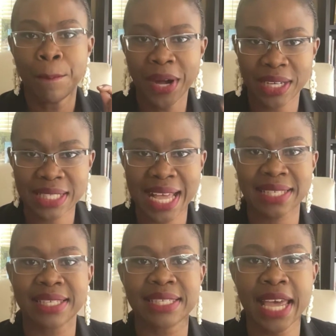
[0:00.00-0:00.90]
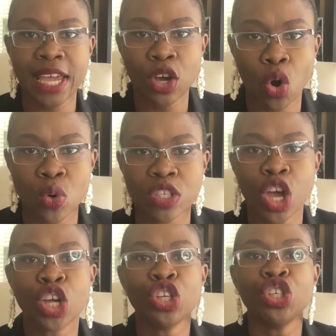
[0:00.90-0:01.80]
But as the saying goes,
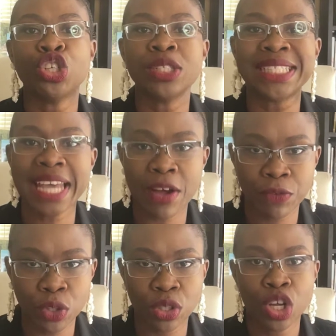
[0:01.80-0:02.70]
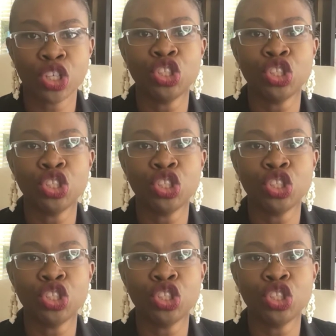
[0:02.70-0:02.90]
new devil,